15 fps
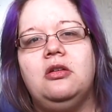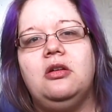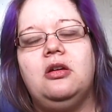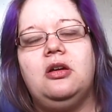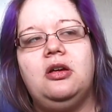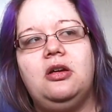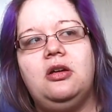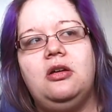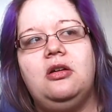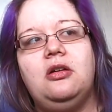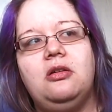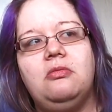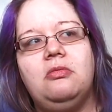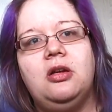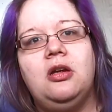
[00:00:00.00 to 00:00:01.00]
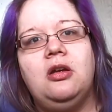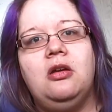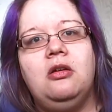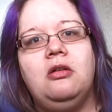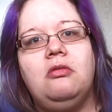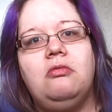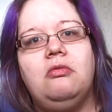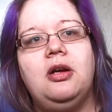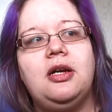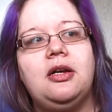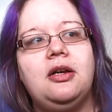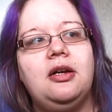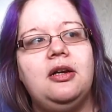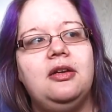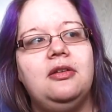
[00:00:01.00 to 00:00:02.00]
Um, what
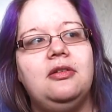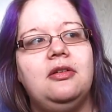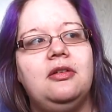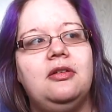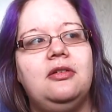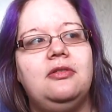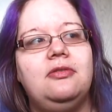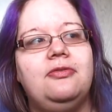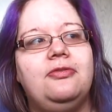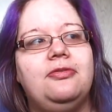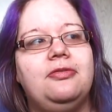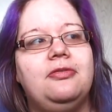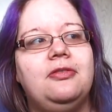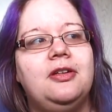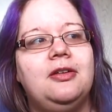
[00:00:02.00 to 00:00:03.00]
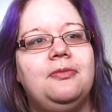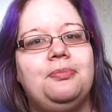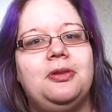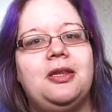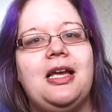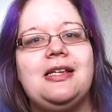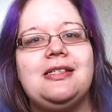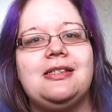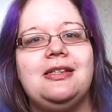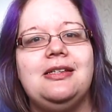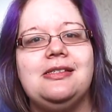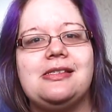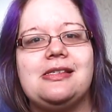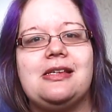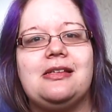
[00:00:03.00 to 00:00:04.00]
kind of place
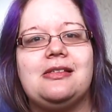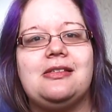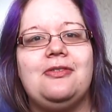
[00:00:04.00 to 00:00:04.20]
is this?